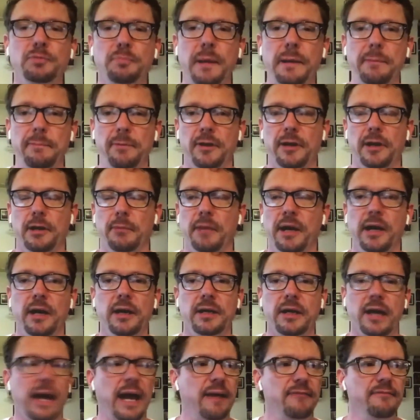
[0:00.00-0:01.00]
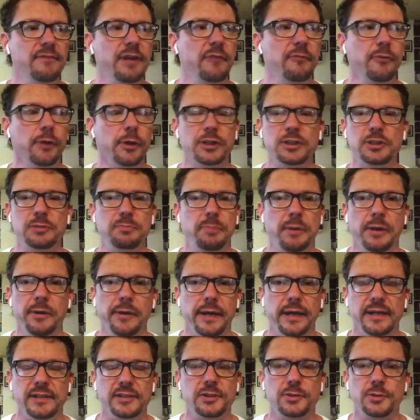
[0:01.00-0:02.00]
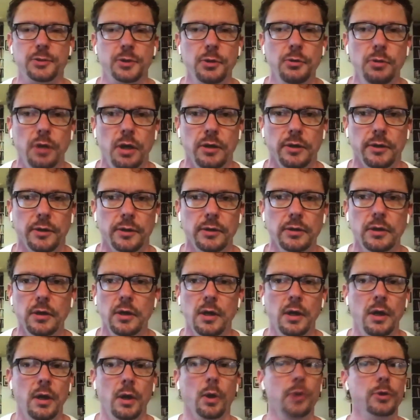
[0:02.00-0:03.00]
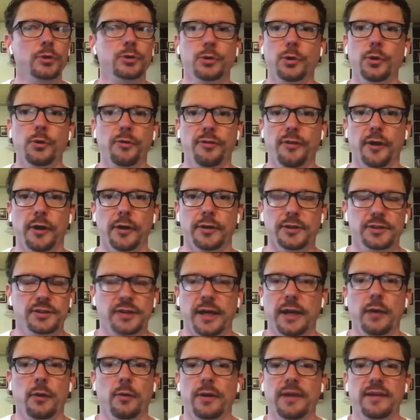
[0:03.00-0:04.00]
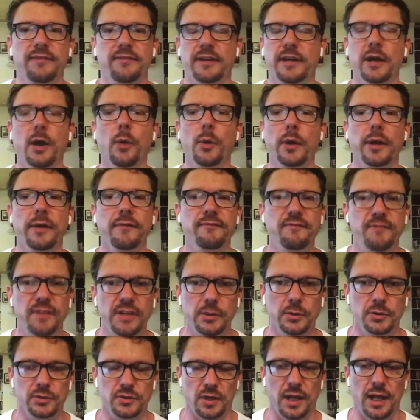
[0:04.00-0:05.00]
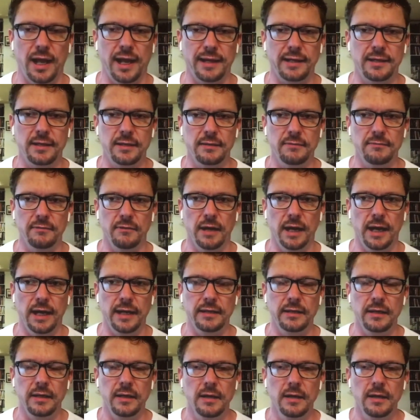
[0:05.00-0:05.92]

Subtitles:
people in America have never experienced true hunger or true thirst. They don't even know what it feels like. Right.